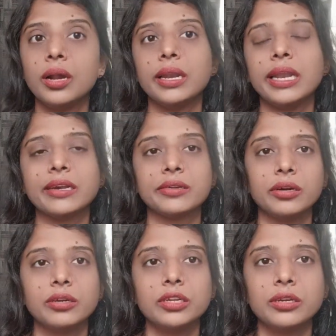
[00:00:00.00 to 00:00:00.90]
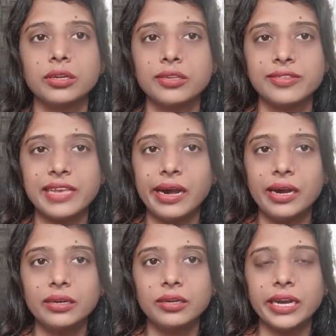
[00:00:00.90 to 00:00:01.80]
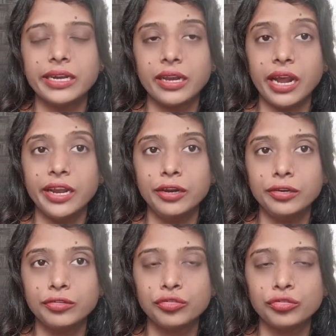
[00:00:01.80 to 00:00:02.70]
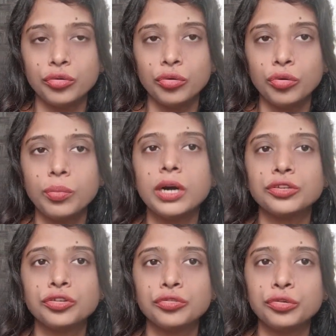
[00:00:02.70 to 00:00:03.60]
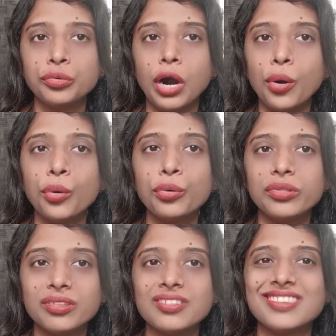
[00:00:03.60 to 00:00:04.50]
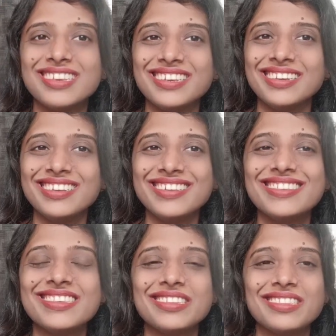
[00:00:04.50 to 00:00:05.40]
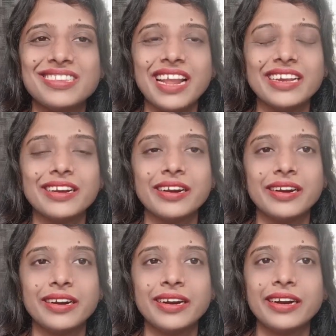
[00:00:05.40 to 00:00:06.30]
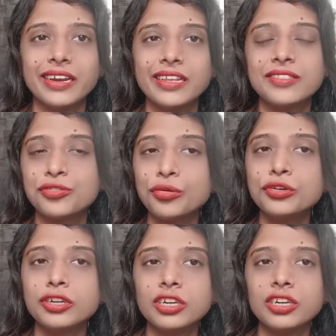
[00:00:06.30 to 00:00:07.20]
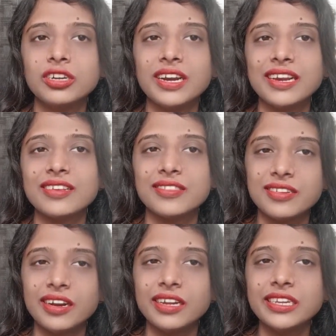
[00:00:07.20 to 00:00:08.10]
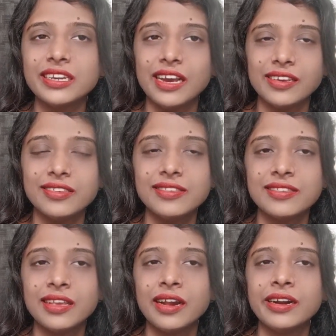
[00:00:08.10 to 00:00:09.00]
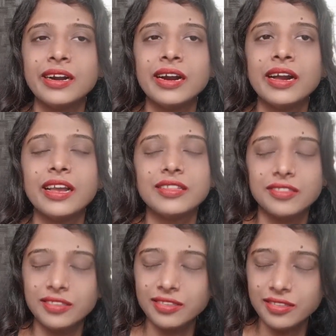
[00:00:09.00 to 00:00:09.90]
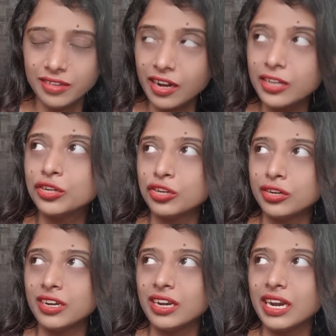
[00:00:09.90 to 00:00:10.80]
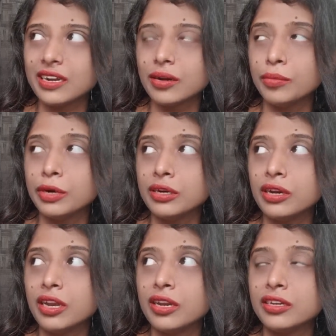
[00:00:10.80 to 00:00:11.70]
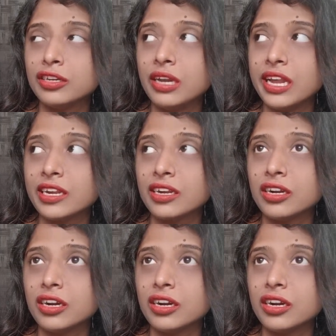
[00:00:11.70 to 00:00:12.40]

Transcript: like really sad. I cried so much throughout the series. It's like, it's so good. Like, it's really nice. It's really good. Like, but it like,